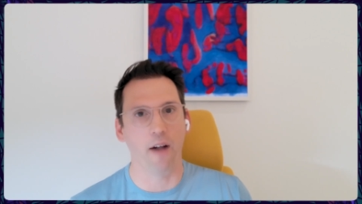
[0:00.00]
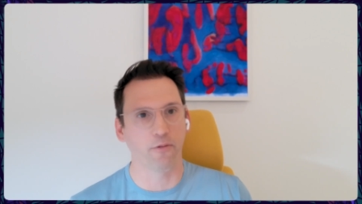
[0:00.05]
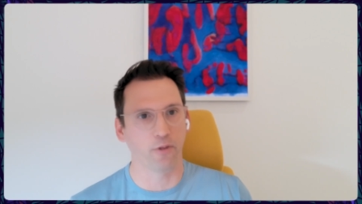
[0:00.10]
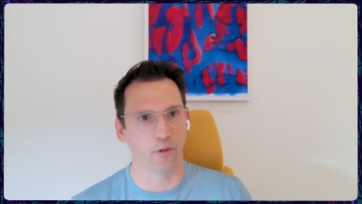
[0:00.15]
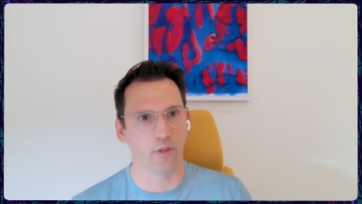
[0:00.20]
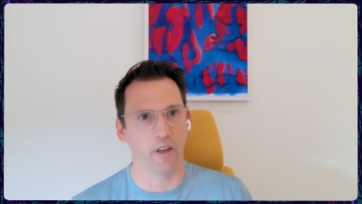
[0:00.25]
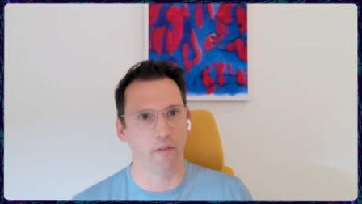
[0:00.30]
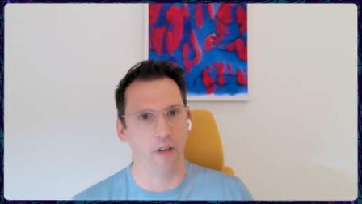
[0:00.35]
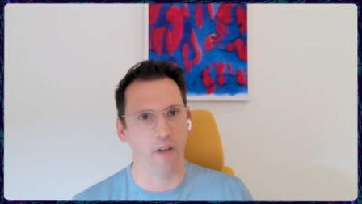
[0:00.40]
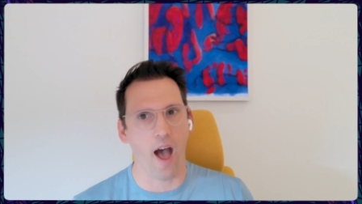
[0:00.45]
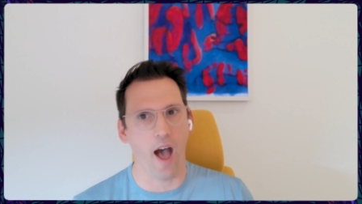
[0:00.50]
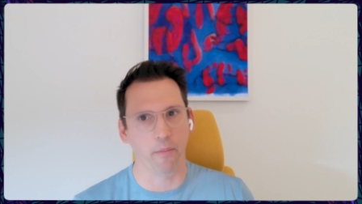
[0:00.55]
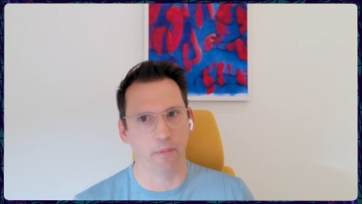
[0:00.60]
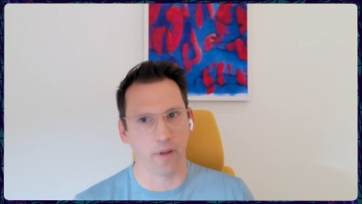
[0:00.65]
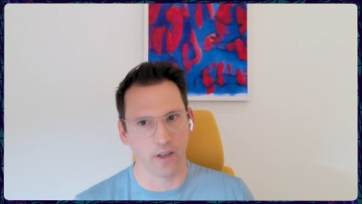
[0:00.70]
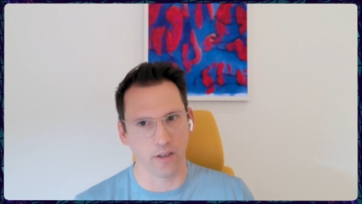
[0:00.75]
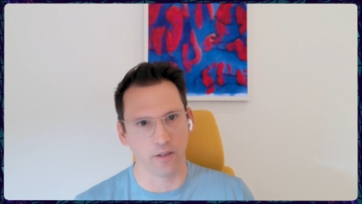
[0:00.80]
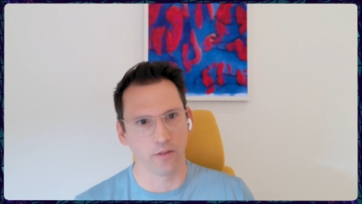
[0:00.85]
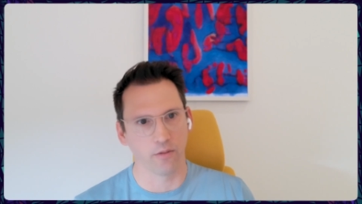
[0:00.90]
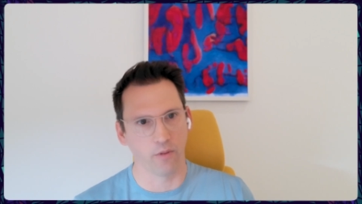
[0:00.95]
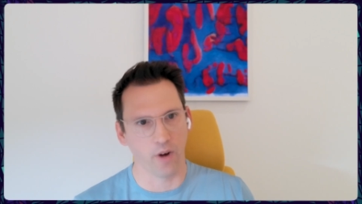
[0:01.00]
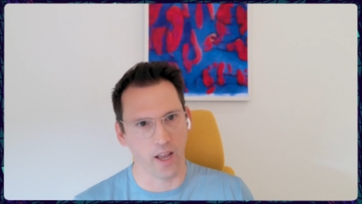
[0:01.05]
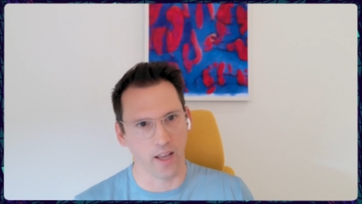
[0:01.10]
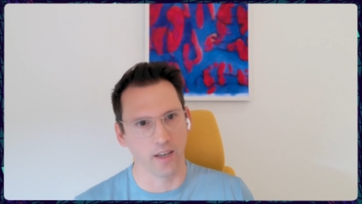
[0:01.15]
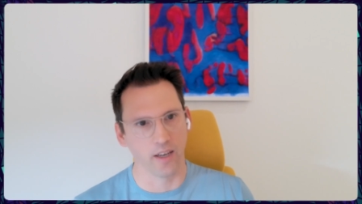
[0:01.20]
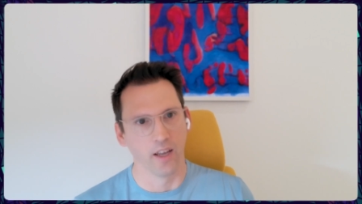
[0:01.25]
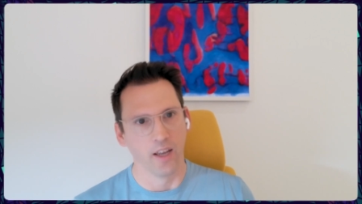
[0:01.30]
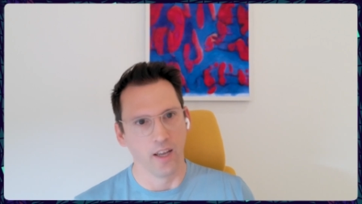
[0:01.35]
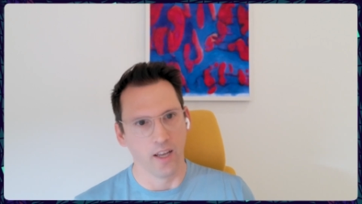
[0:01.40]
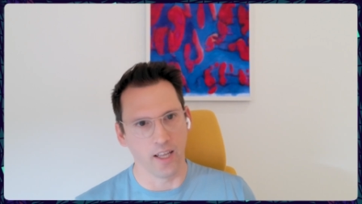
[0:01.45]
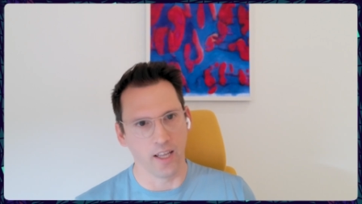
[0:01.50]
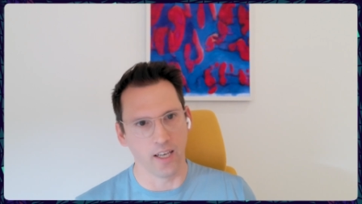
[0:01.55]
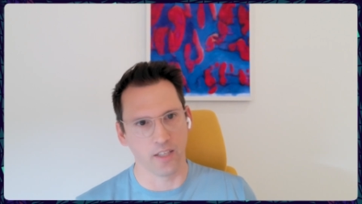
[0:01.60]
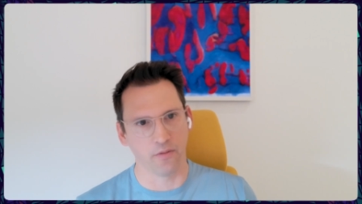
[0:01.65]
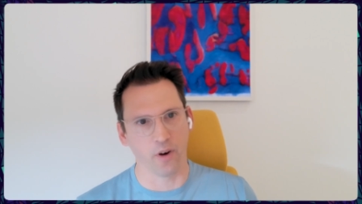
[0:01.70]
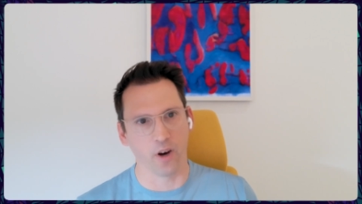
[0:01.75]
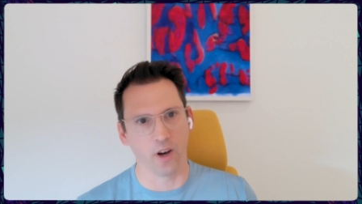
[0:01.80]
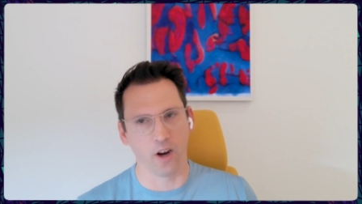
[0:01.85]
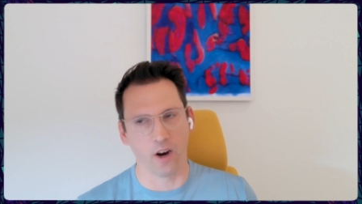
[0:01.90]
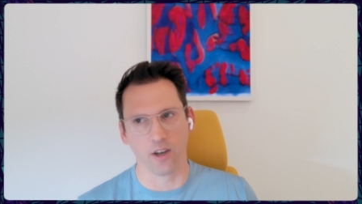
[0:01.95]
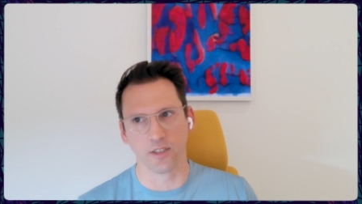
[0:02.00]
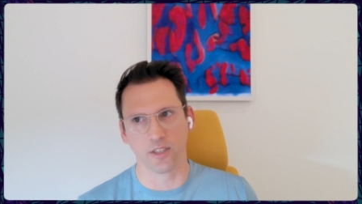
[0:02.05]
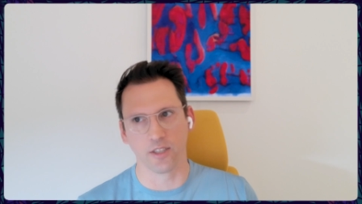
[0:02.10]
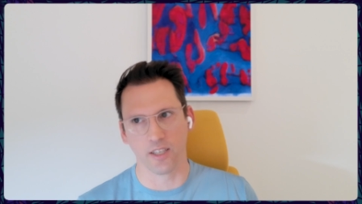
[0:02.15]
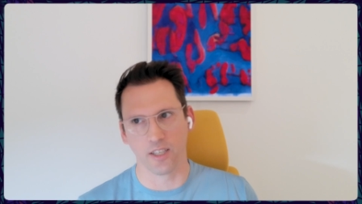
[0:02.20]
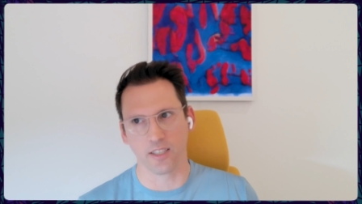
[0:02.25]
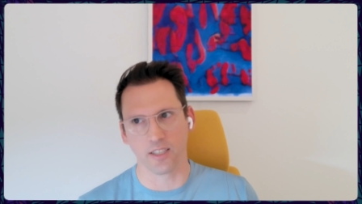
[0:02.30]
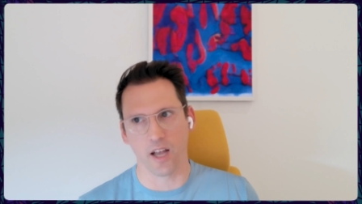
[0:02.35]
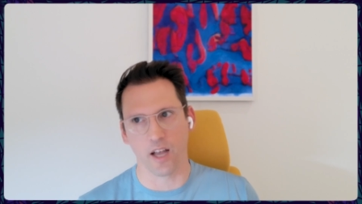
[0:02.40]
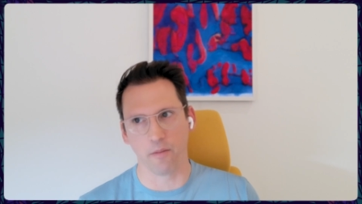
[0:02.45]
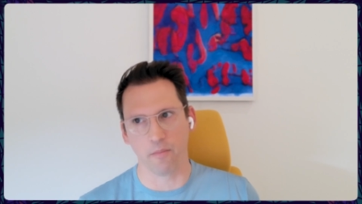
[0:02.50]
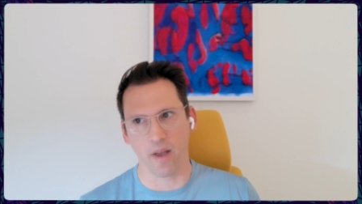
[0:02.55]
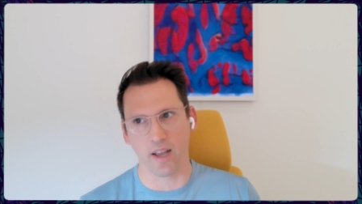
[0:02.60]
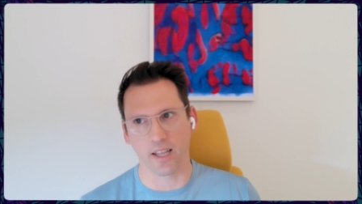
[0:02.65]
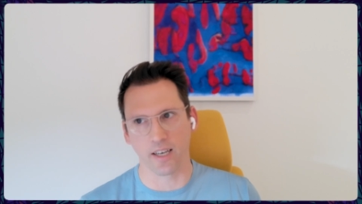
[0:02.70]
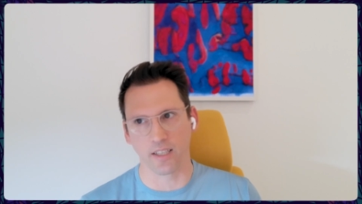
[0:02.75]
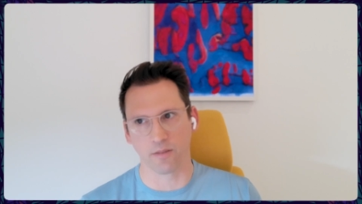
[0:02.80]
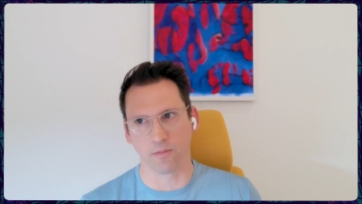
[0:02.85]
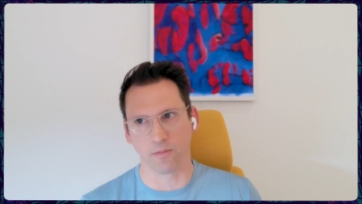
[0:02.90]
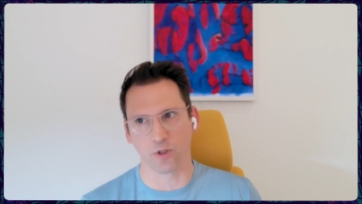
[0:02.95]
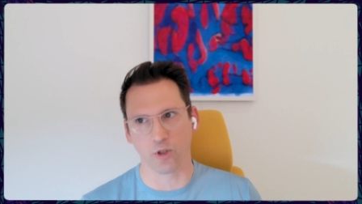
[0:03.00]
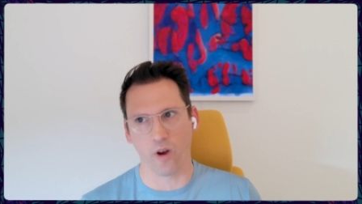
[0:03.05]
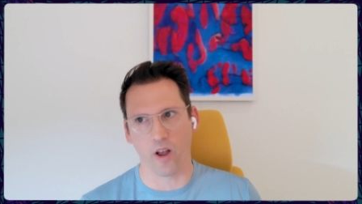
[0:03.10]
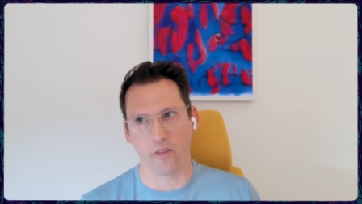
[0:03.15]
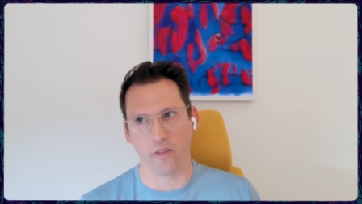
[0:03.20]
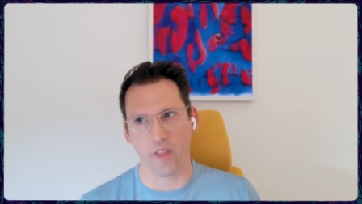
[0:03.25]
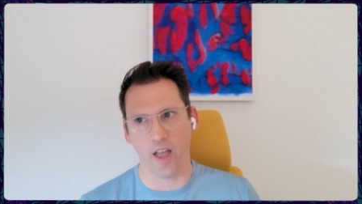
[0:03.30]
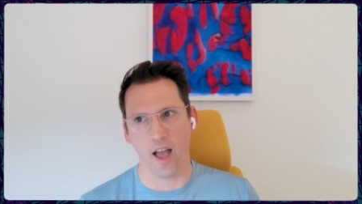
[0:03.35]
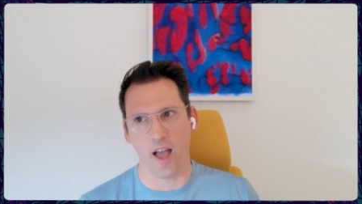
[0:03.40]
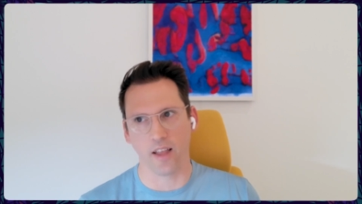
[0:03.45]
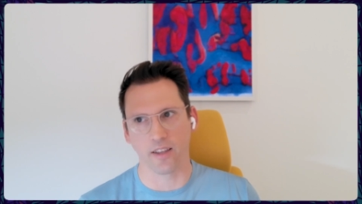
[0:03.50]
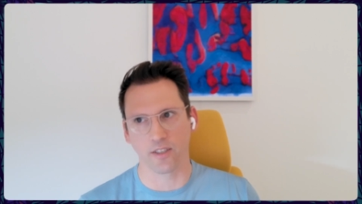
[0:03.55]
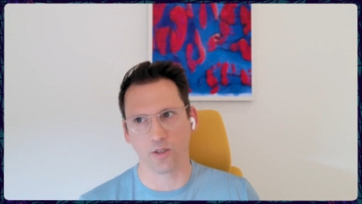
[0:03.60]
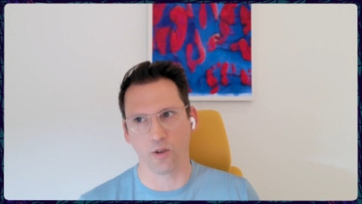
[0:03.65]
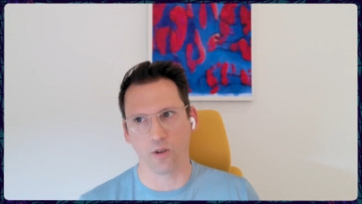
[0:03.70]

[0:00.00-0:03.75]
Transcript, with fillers: after they've happened, right? And it's very hard to design mechanisms around that.